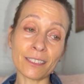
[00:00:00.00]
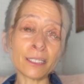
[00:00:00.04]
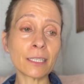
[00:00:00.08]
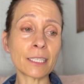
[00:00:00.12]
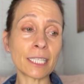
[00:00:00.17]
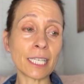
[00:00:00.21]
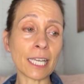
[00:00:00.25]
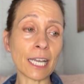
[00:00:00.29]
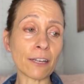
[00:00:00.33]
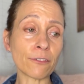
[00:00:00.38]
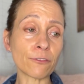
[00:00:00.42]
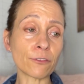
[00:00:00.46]

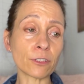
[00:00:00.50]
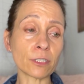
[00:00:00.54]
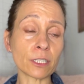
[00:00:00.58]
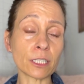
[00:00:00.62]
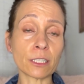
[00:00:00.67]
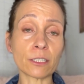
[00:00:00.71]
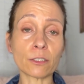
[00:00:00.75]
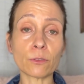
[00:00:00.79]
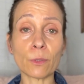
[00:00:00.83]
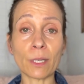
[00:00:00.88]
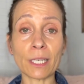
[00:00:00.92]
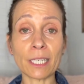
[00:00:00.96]
the
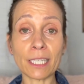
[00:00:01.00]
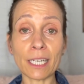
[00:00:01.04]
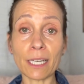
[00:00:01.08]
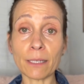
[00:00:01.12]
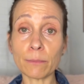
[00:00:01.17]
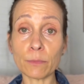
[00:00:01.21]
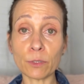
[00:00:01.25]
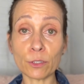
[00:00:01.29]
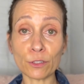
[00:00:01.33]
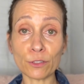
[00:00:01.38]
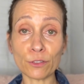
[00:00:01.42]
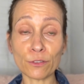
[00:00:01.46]
effortless way I
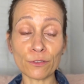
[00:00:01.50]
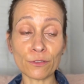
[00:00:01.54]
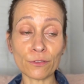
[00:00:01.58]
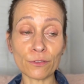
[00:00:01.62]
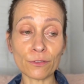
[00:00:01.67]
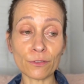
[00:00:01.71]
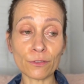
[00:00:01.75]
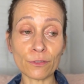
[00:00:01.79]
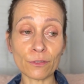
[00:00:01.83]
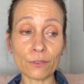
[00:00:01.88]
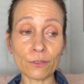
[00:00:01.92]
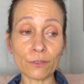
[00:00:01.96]
move,
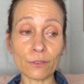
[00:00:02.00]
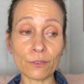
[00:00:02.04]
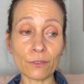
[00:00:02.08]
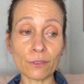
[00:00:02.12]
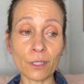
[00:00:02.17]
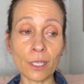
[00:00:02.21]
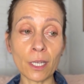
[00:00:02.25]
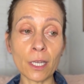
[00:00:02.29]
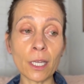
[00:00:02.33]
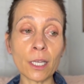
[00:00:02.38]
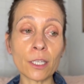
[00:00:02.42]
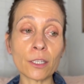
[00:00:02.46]

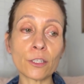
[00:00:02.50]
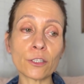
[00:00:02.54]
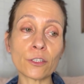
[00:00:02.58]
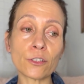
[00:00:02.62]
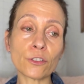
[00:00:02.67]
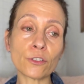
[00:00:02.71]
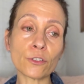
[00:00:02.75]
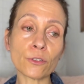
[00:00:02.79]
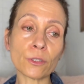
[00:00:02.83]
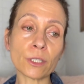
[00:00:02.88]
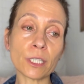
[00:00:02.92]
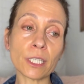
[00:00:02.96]
the
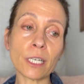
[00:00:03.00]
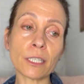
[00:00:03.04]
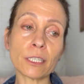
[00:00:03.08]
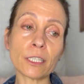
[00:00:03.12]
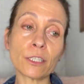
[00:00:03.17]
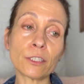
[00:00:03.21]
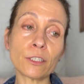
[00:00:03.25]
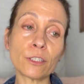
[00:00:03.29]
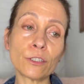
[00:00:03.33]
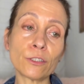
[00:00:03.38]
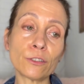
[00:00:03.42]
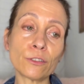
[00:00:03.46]
story on the
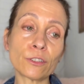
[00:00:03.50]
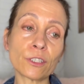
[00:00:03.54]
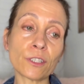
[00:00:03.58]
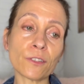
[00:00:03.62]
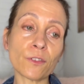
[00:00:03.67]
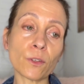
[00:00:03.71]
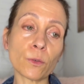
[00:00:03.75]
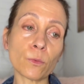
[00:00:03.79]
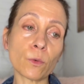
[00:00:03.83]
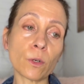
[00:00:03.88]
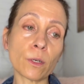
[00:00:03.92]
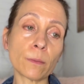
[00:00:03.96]
news of
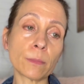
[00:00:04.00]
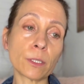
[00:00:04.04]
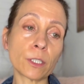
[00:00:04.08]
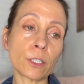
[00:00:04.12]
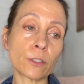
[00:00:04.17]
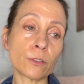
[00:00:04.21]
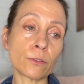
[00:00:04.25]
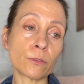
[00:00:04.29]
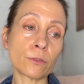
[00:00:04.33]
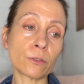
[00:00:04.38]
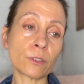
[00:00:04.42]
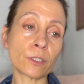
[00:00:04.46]
the woman
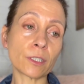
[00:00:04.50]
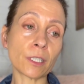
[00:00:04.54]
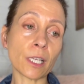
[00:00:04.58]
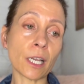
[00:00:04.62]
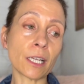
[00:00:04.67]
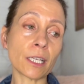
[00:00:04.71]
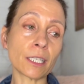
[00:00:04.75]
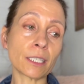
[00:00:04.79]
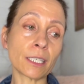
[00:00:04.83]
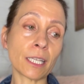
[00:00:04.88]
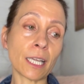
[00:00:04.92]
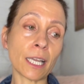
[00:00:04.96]
whose
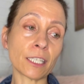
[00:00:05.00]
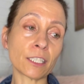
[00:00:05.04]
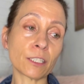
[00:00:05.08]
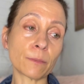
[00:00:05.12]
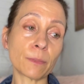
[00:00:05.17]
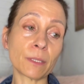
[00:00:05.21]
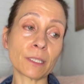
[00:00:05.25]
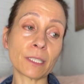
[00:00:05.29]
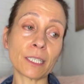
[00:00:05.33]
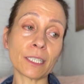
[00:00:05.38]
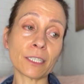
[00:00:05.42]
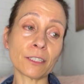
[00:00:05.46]
son has
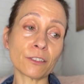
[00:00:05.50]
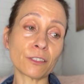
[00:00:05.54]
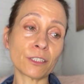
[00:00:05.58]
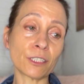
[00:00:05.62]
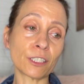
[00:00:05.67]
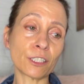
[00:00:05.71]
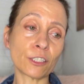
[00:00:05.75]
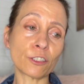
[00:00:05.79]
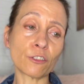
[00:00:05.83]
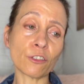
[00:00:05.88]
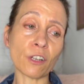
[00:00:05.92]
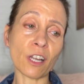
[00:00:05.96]
been killed in
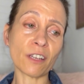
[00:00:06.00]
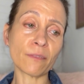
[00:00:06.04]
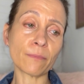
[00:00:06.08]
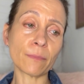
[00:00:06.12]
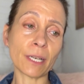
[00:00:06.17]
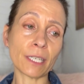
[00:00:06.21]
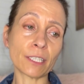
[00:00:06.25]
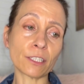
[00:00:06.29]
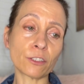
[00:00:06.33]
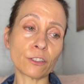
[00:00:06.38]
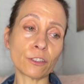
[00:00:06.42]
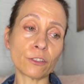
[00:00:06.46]
a drive
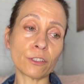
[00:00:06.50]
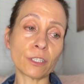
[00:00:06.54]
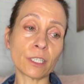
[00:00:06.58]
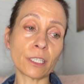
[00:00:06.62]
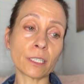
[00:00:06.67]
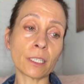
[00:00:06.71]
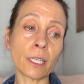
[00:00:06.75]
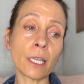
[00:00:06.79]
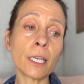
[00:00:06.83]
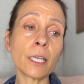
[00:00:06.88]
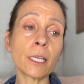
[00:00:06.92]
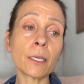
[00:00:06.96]
by
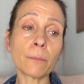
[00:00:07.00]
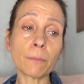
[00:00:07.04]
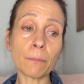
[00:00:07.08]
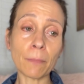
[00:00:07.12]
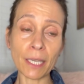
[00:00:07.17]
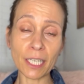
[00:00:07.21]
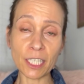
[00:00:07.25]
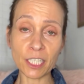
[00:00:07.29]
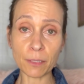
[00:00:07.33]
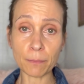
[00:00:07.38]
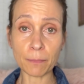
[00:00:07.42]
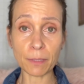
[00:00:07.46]
shooting
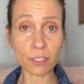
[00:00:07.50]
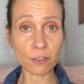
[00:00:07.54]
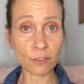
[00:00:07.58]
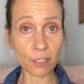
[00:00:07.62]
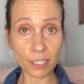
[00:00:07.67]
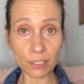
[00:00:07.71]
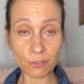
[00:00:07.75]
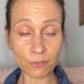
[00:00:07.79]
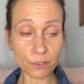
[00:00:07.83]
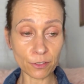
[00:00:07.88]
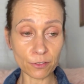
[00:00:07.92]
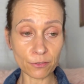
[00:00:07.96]
makes me
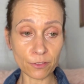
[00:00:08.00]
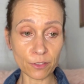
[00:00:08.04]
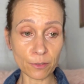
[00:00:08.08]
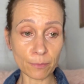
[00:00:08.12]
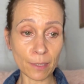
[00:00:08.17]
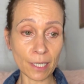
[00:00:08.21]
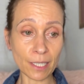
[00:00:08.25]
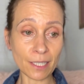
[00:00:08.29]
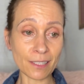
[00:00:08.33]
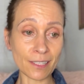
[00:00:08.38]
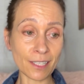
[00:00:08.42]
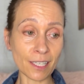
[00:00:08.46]
grateful for
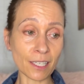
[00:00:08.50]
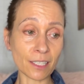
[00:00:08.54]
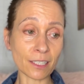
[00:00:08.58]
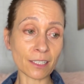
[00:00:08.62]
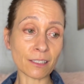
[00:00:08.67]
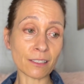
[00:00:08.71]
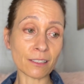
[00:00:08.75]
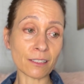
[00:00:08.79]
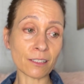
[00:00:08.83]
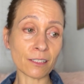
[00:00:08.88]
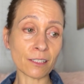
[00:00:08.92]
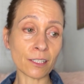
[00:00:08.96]
my
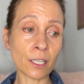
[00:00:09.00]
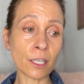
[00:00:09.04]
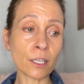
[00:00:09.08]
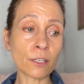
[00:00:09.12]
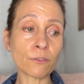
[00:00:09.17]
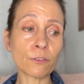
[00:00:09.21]
sons,